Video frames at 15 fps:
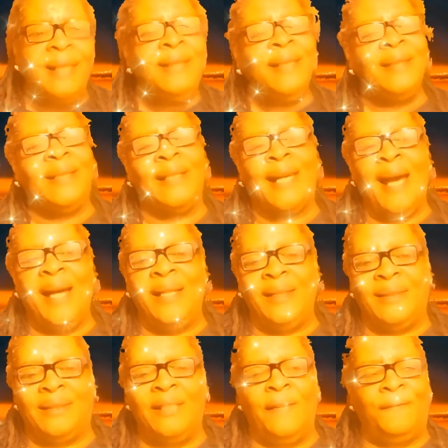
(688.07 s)
And this is
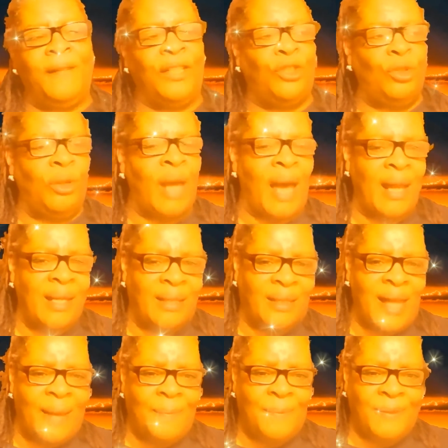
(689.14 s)
the kind of stuff that you
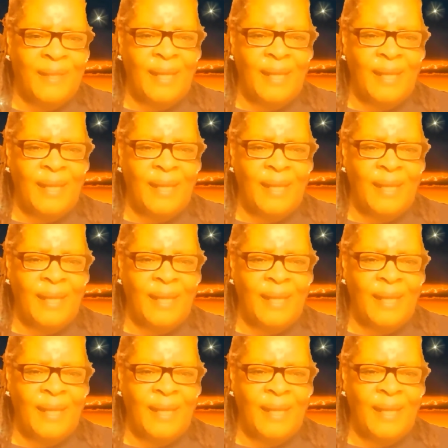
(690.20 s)
got to